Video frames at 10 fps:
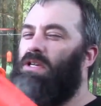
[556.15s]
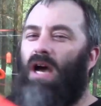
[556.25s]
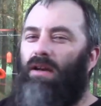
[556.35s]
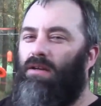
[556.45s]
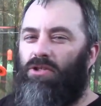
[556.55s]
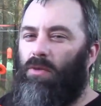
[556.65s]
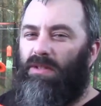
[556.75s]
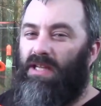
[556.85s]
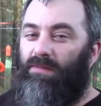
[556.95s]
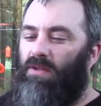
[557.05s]
Not sure
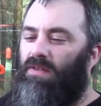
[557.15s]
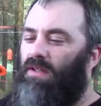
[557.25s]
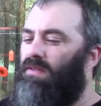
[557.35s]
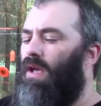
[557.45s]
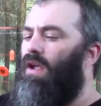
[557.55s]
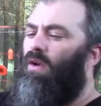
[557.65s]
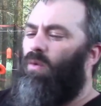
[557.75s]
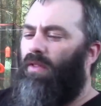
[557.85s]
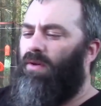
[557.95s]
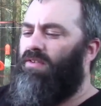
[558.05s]
what the difference is,
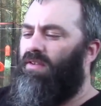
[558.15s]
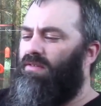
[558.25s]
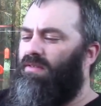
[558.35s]
whether it's a